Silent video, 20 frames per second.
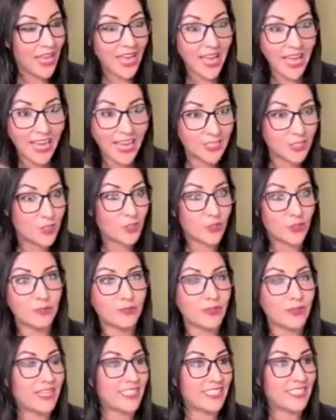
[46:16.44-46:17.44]
and
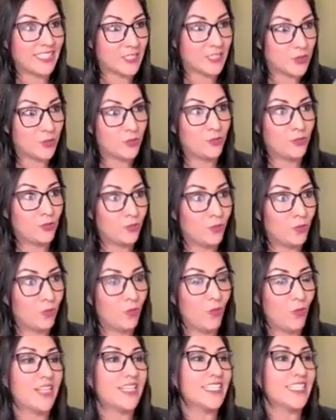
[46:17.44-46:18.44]
streamlined it into
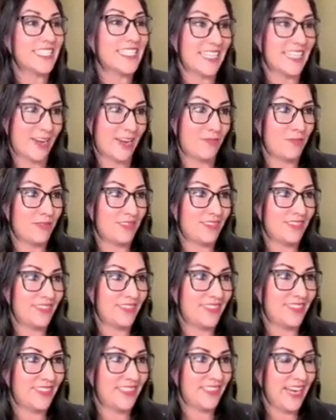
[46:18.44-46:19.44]
one step.
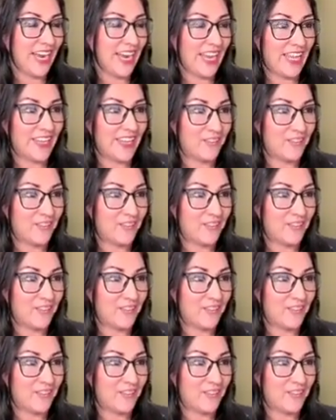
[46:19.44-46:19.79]
And